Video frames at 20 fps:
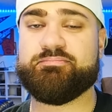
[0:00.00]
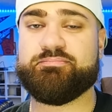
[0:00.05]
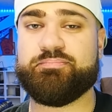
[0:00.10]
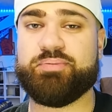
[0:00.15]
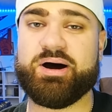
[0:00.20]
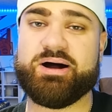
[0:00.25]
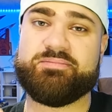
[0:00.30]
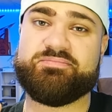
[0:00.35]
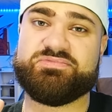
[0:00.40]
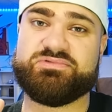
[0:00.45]

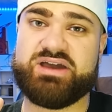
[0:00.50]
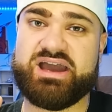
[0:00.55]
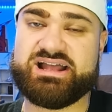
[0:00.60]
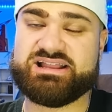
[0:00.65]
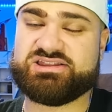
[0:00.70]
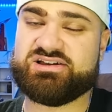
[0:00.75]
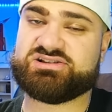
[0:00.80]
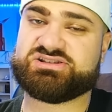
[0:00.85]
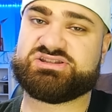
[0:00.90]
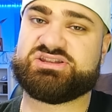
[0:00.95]
But
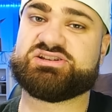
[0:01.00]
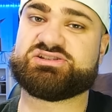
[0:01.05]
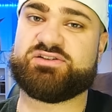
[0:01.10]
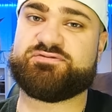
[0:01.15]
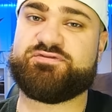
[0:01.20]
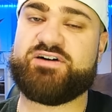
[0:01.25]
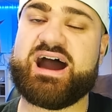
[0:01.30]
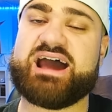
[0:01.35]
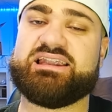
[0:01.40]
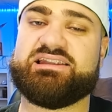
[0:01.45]
there's a
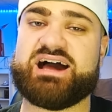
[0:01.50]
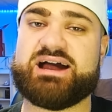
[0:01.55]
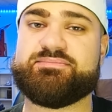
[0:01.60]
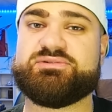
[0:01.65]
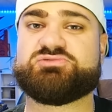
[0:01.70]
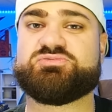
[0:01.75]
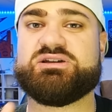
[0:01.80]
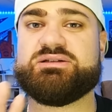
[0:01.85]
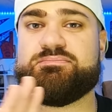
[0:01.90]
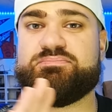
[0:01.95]
fine line
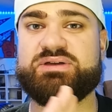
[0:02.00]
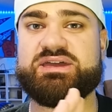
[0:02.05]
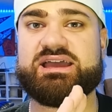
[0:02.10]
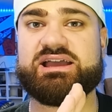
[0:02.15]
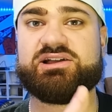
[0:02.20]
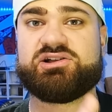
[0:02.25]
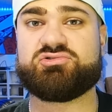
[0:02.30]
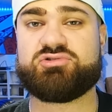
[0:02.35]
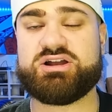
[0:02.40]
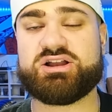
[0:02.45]
between
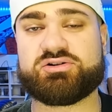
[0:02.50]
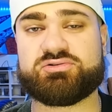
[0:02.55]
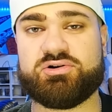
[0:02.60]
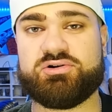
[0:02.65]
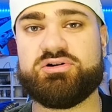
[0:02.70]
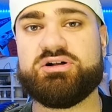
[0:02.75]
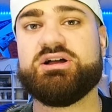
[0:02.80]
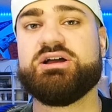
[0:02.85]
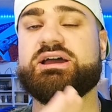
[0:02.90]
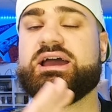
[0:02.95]
being
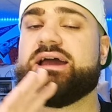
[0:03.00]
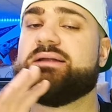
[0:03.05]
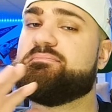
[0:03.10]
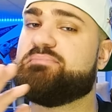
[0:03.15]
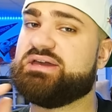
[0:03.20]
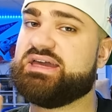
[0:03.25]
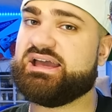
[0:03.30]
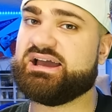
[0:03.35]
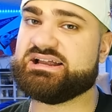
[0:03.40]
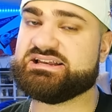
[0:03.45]
critical and
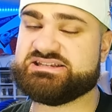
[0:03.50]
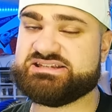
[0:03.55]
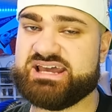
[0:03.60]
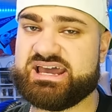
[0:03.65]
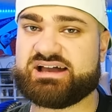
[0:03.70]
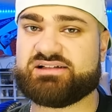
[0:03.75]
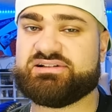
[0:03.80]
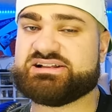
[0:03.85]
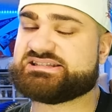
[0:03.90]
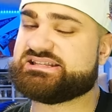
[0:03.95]
being a
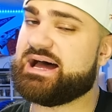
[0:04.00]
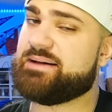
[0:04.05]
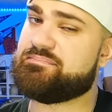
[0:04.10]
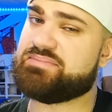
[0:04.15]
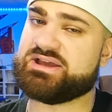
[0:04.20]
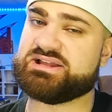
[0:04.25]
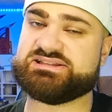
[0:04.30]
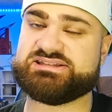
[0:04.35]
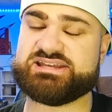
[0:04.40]
dick. Let's not be a